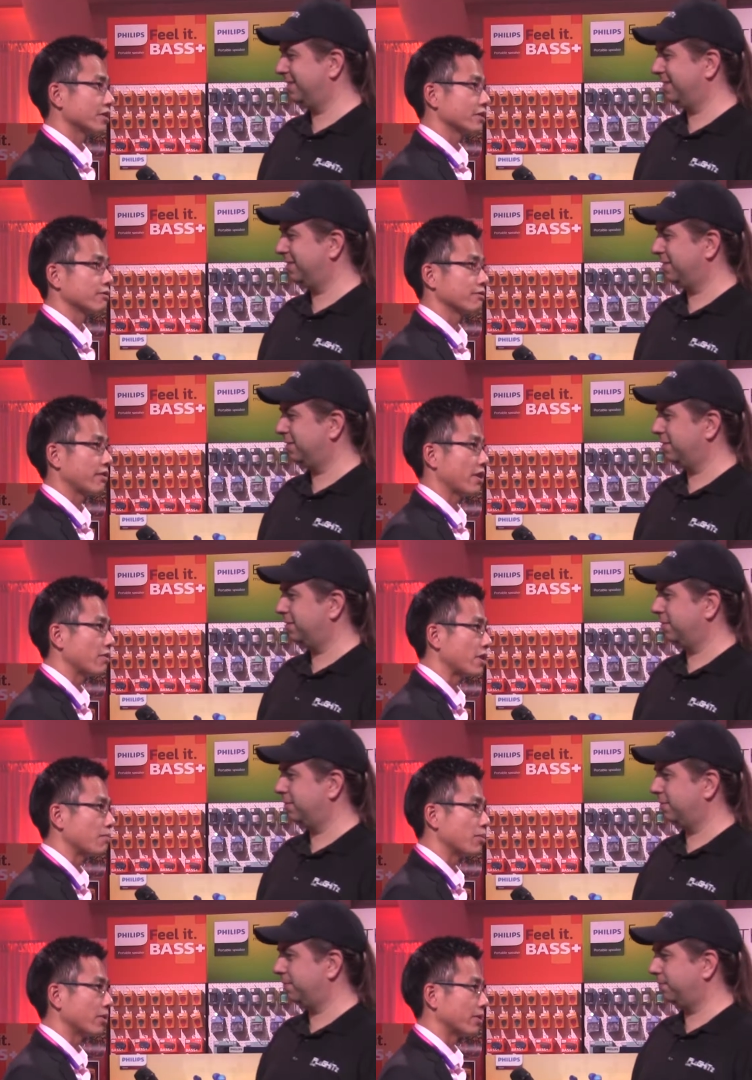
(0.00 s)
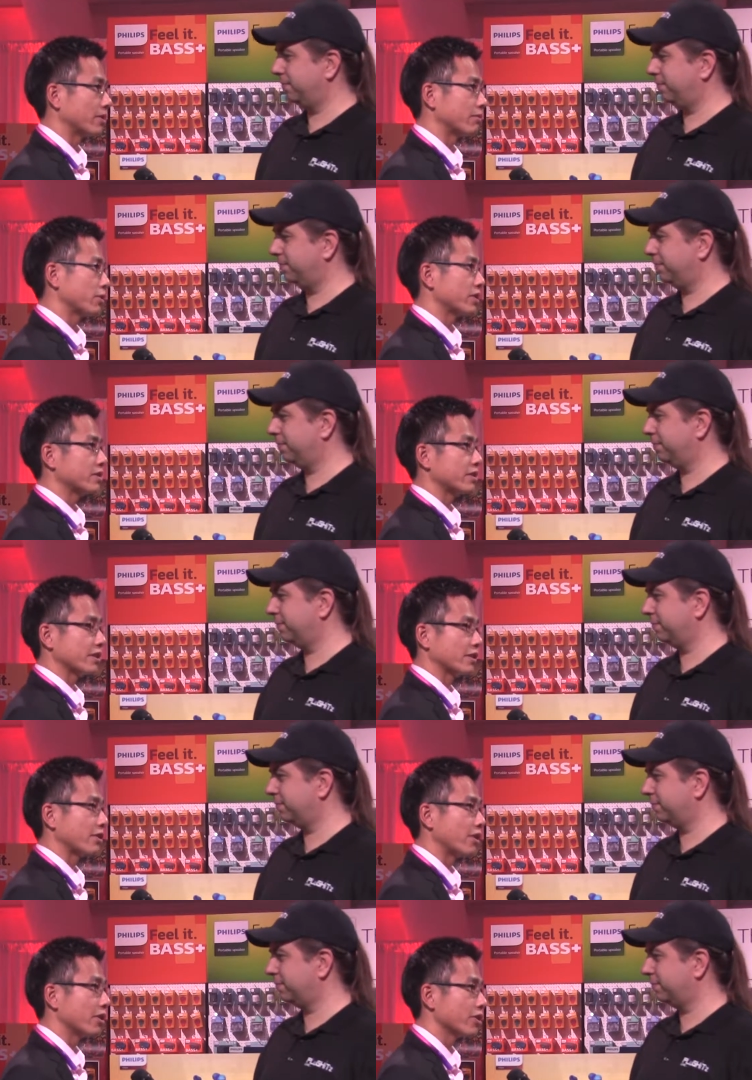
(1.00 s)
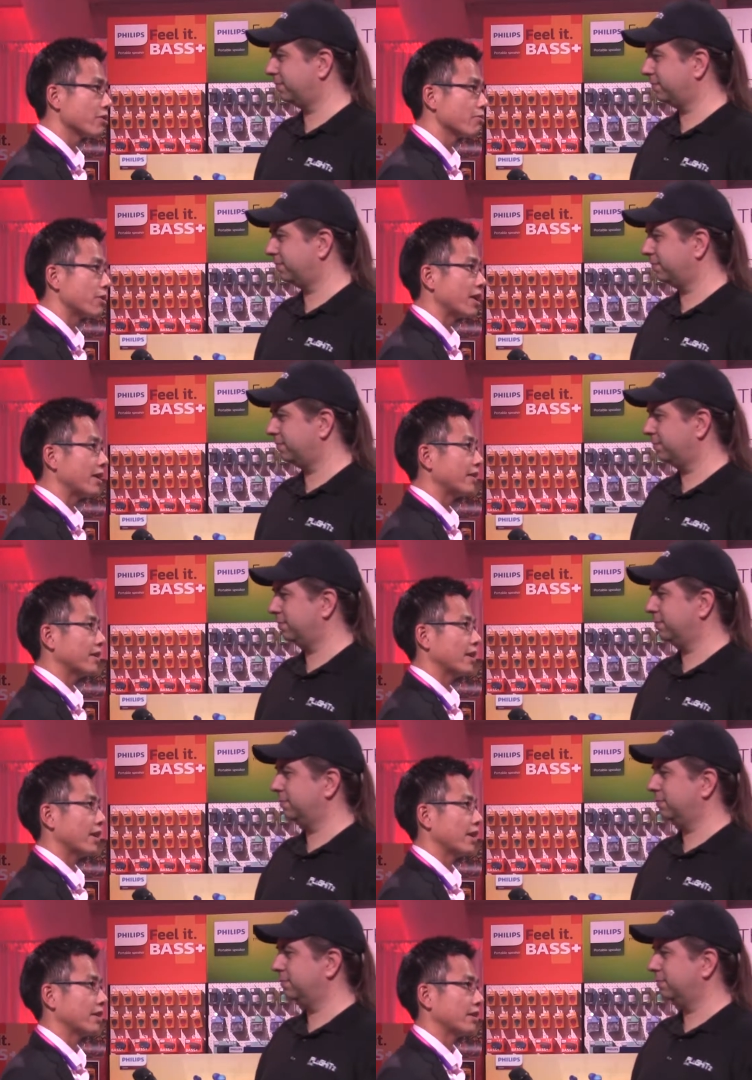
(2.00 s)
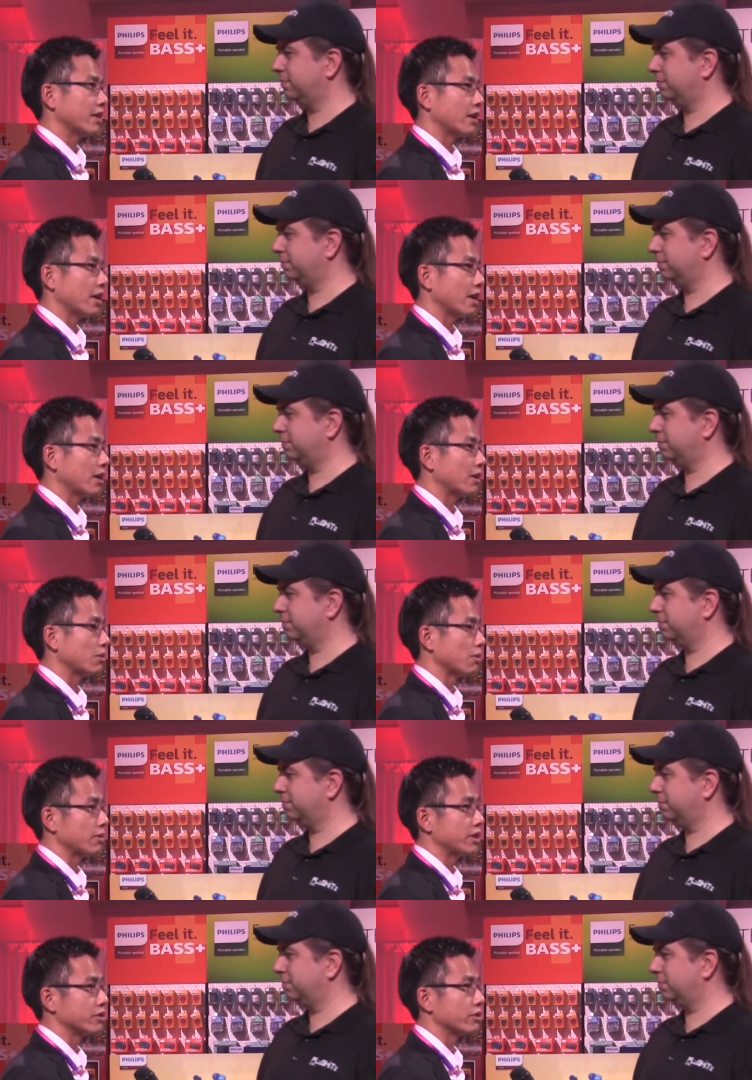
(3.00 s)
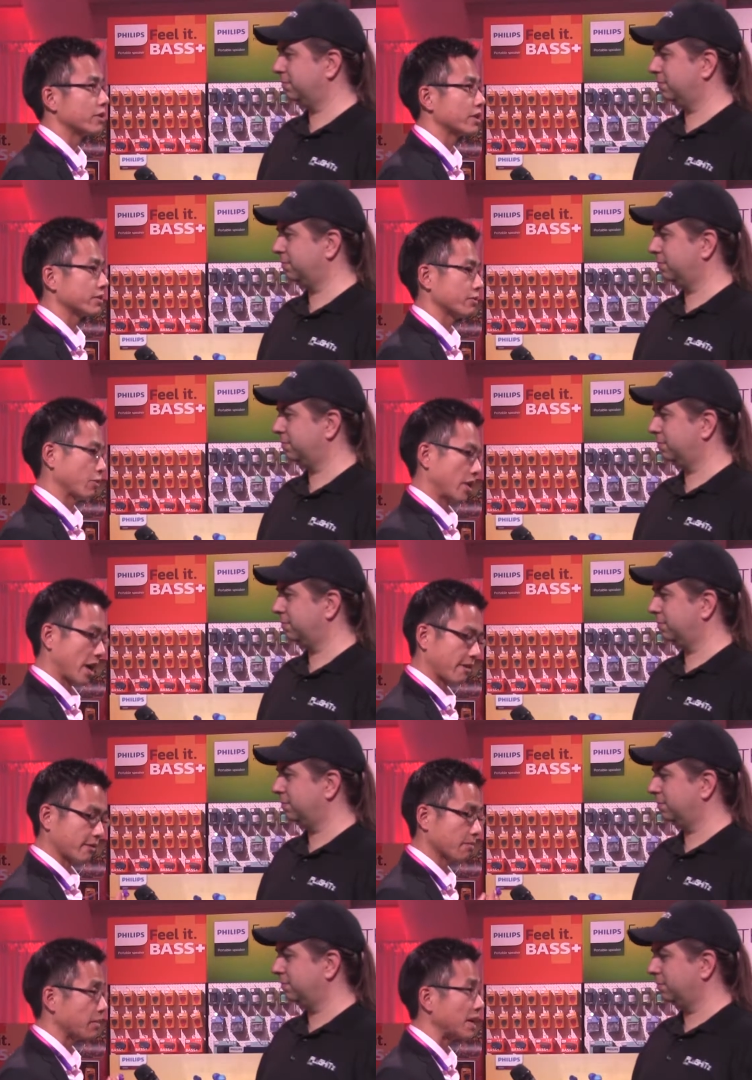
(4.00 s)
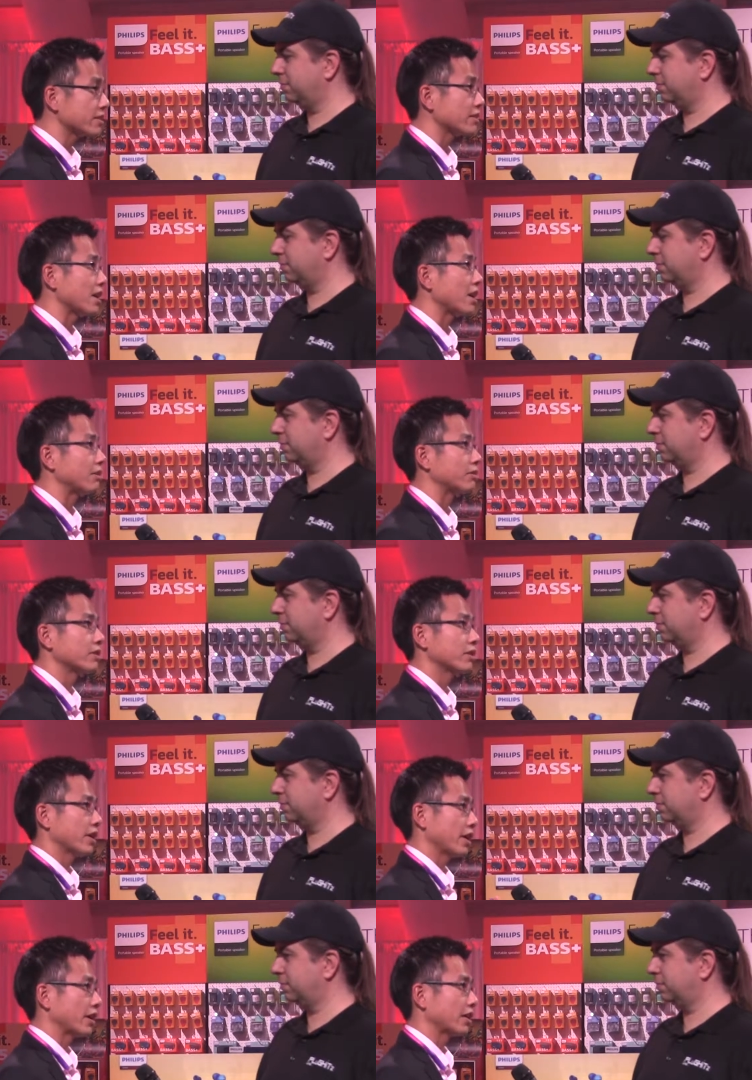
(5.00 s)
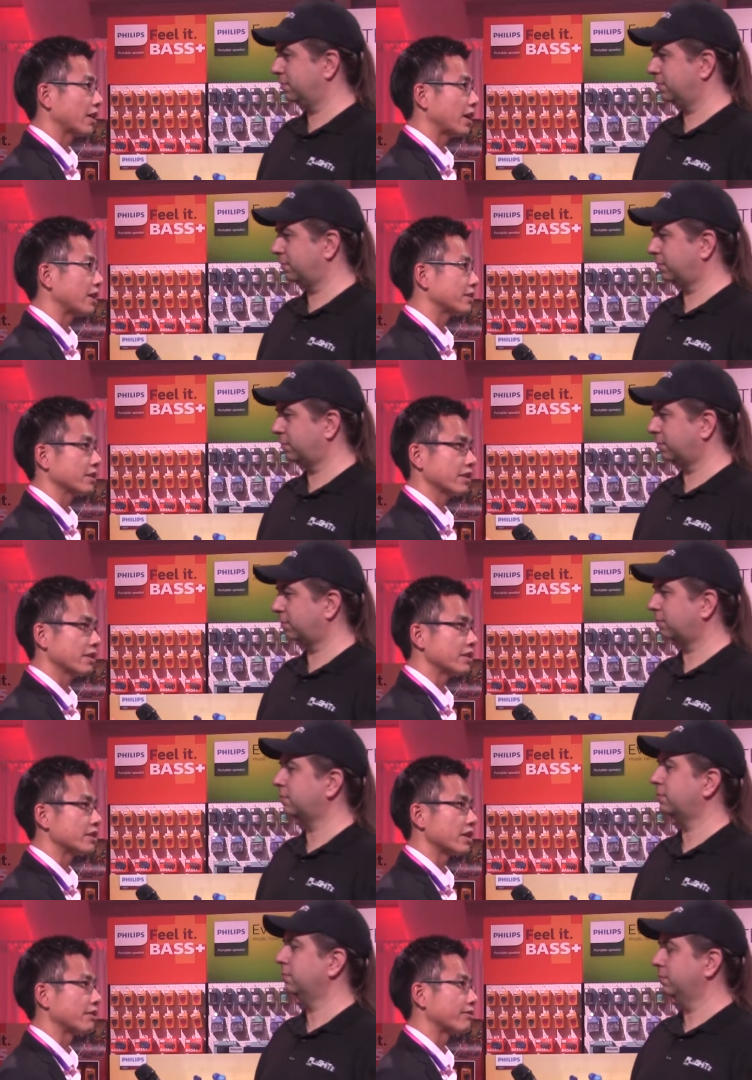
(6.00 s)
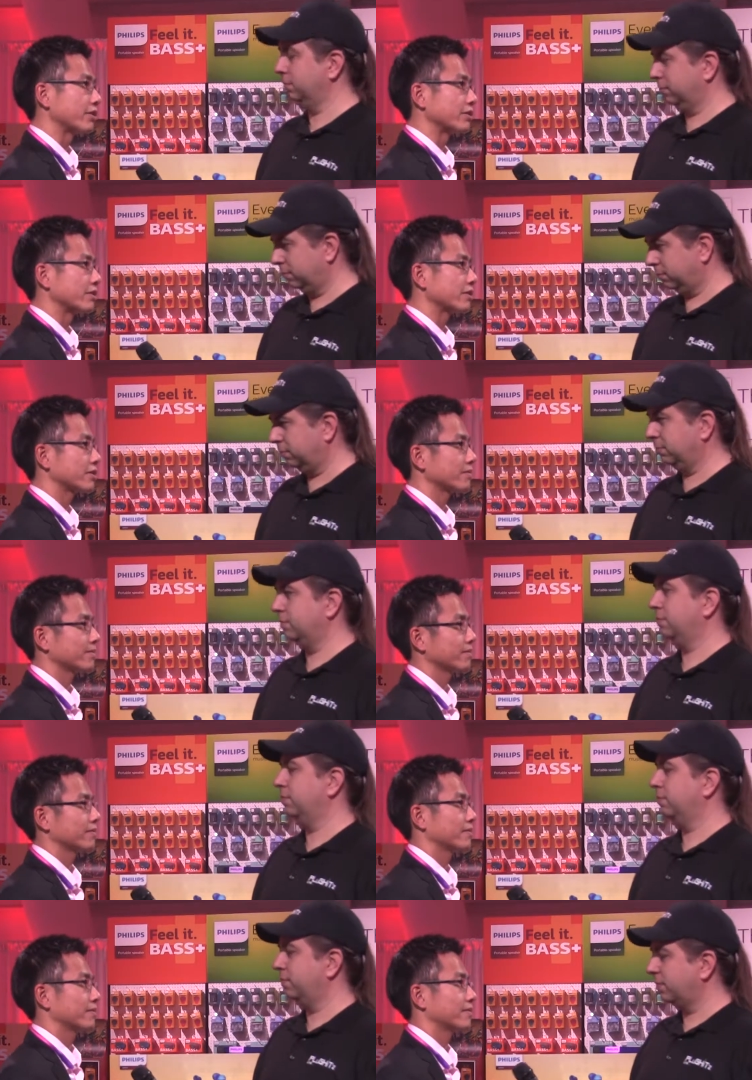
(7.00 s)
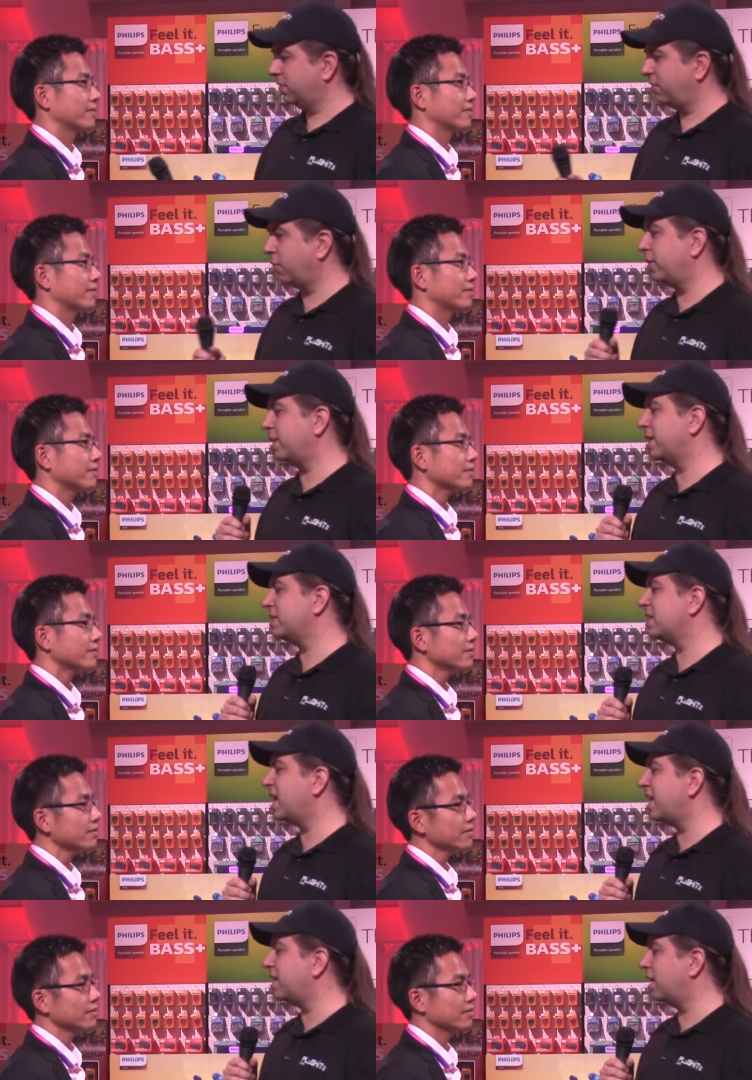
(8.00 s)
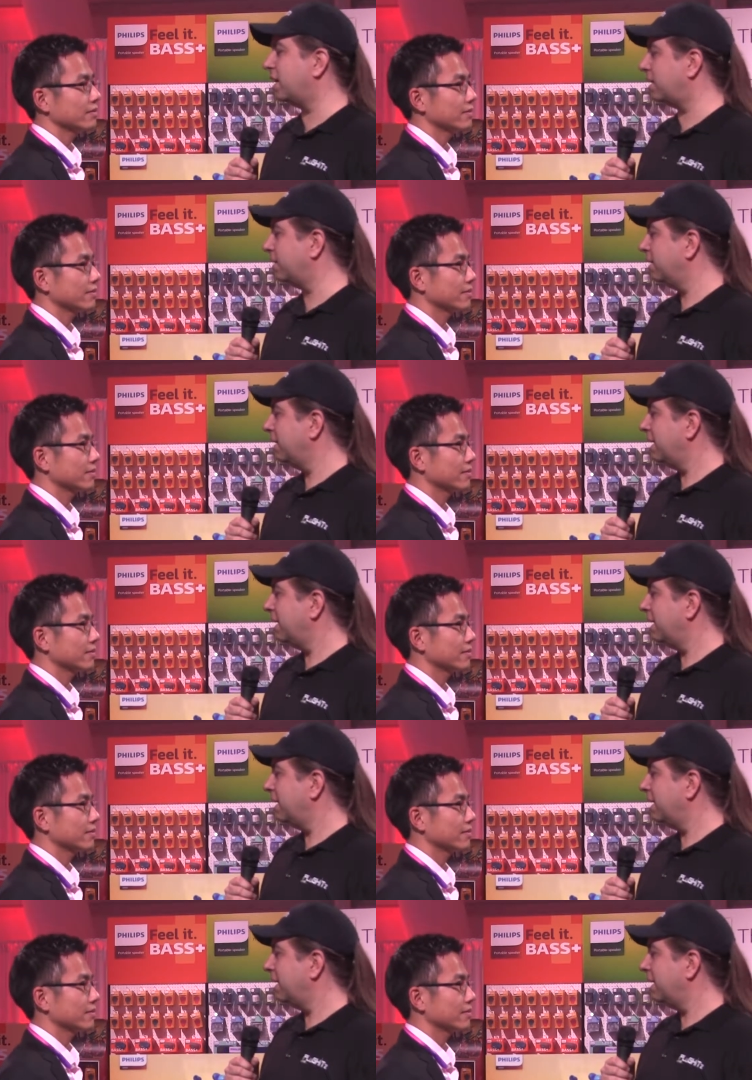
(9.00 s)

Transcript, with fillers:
Speaker 1: us is very important. We're still an audio brand, and uh, what we do is we have the best sound in class in these earphones.
Speaker 2: Very nice. And uh,